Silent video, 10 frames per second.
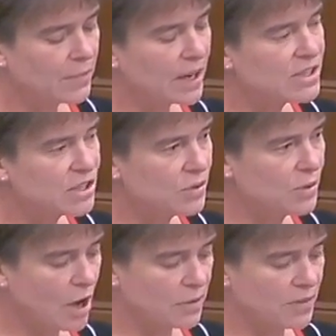But I do
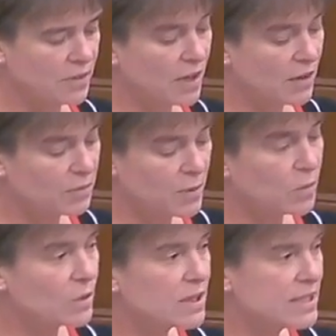hope that the government
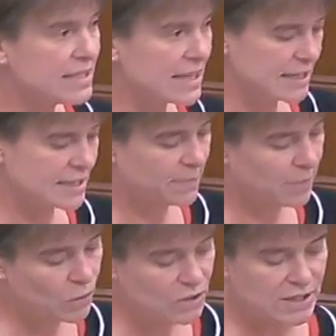will consider
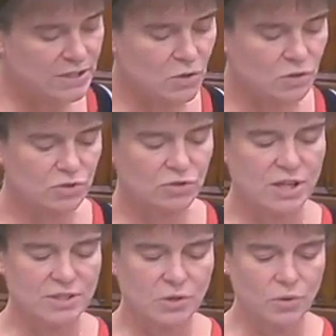supporting the Dogs
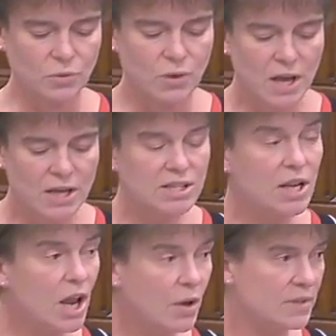Trust call to
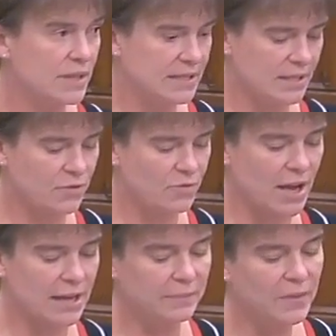lower this to
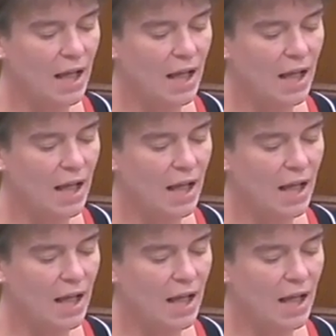3,